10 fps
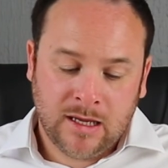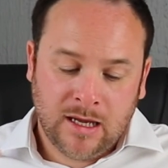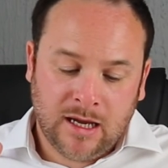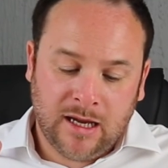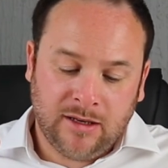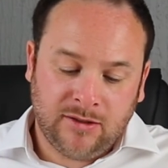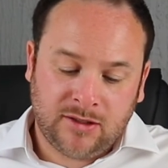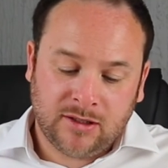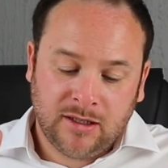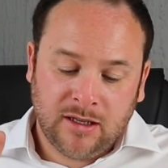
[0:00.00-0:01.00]
And
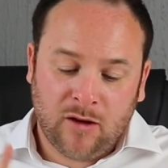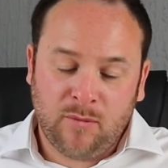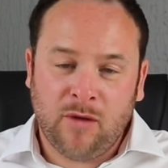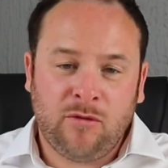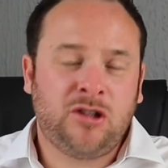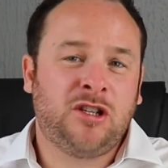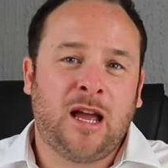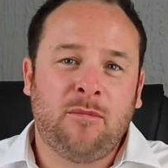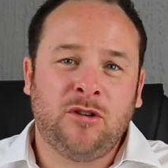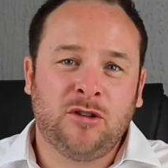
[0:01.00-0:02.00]
I've met Richard
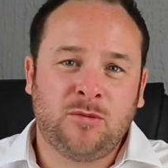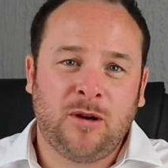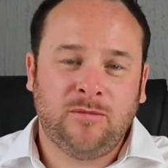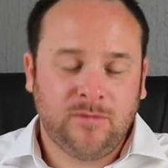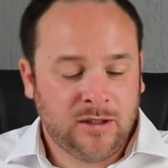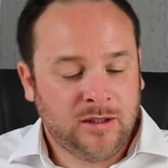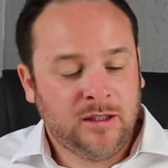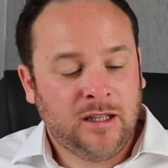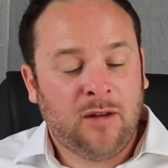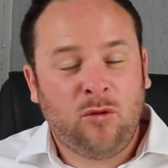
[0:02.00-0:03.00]
Hammond as well.
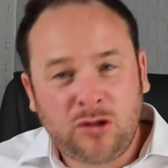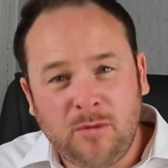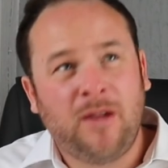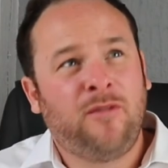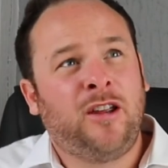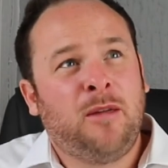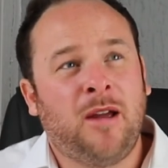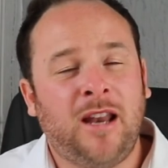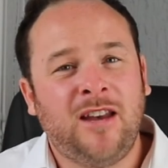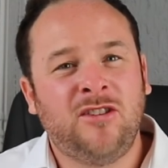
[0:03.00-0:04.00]
I've also met Vicky
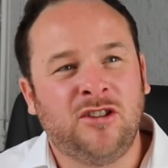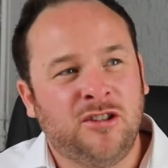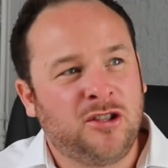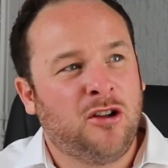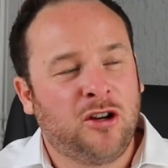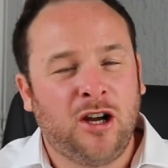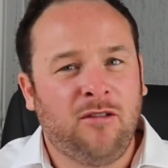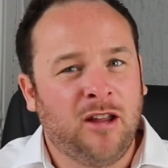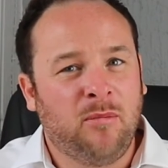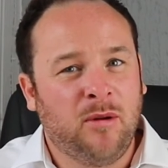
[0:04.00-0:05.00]
Butler-Henderson. There's a lot of
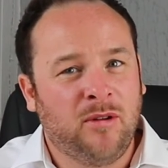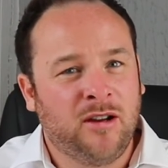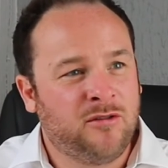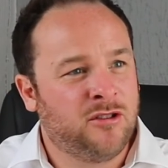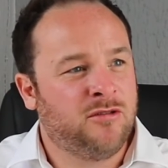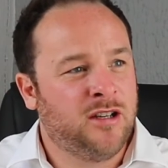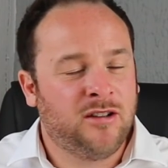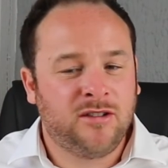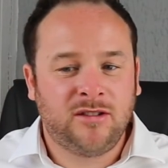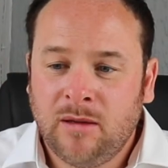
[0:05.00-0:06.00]
car-related people here, I've just
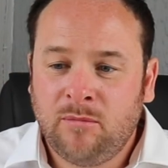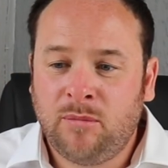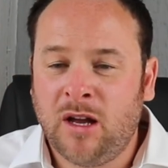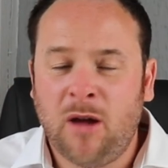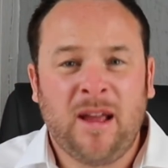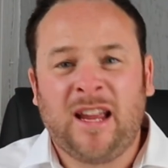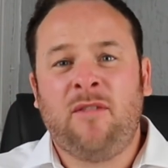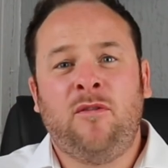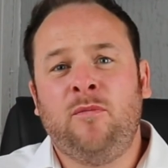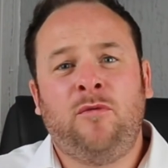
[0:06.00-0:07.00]
realised. But I met
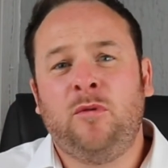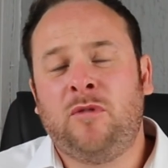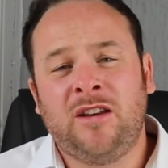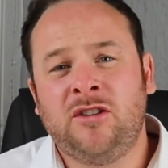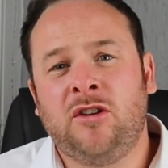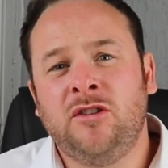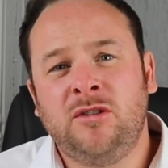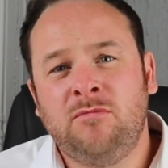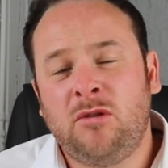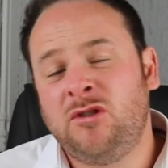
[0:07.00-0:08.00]
Kevin from Grand Designs
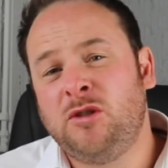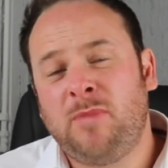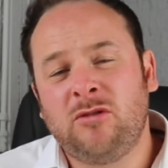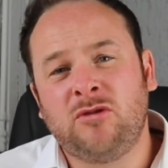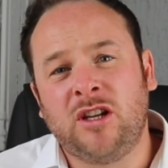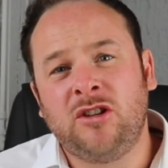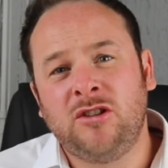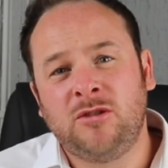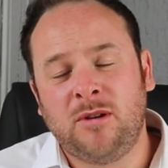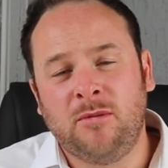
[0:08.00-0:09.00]
in Morrison's petrol station
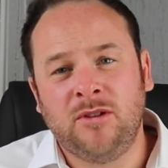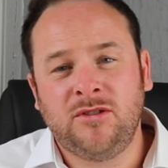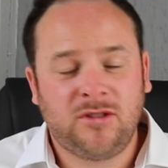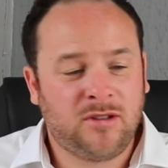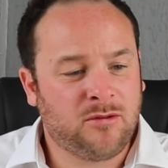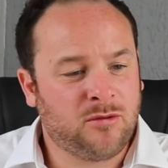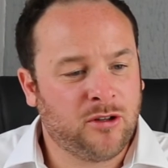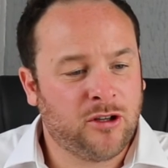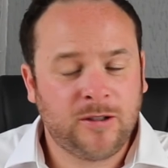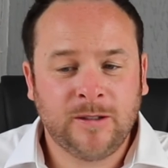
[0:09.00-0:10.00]
as well once, so that was quite
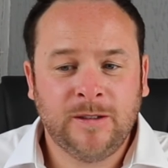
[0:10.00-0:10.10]
good.